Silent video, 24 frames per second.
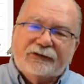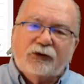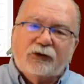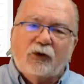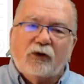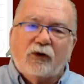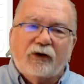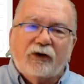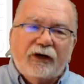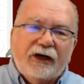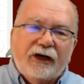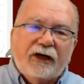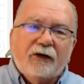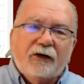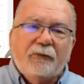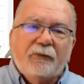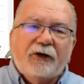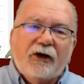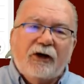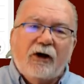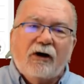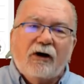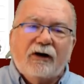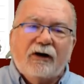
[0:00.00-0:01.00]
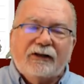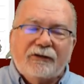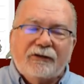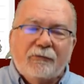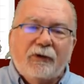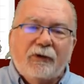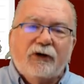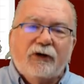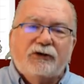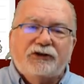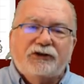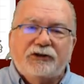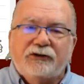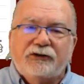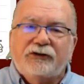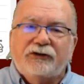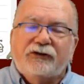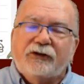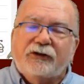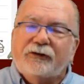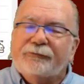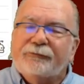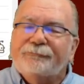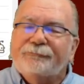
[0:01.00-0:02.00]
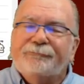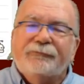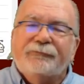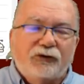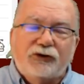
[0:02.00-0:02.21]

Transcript: or here we are at the motion to